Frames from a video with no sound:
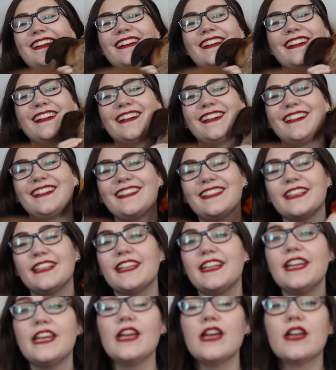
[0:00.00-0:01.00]
girl!
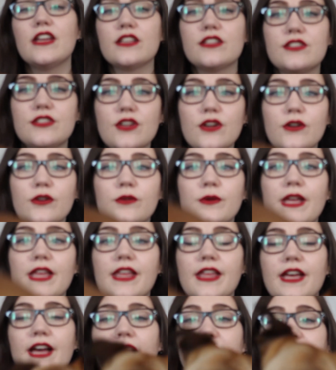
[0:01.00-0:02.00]
So,
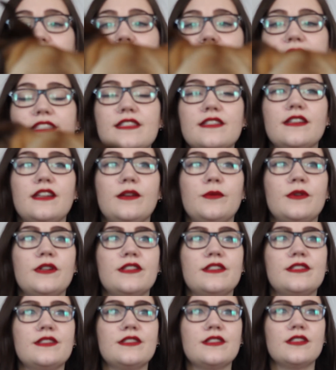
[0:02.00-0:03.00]
I guess it
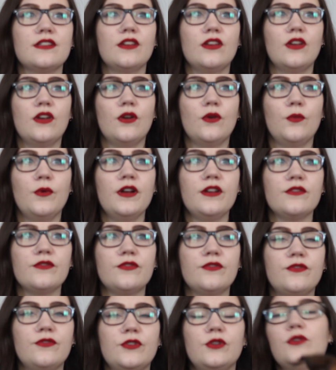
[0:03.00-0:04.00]
was, what's
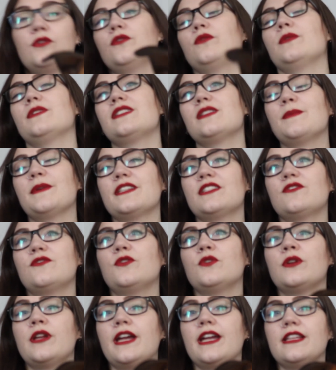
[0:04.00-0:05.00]
the best
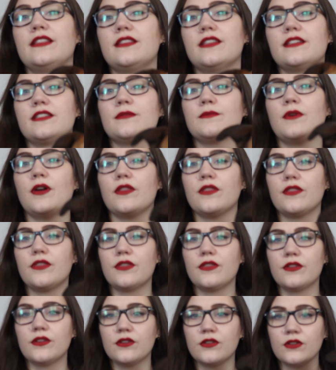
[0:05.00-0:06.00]
food I ate this
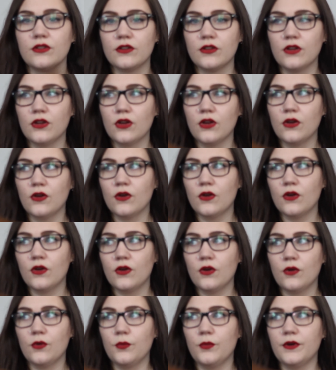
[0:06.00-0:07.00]
month?
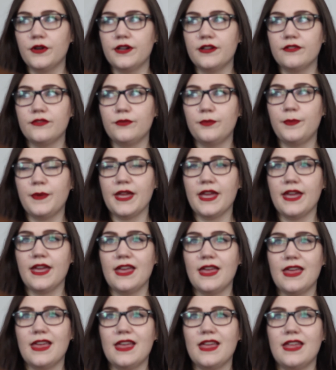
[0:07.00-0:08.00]
would have
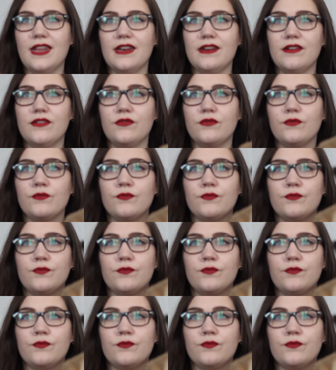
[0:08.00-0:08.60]
been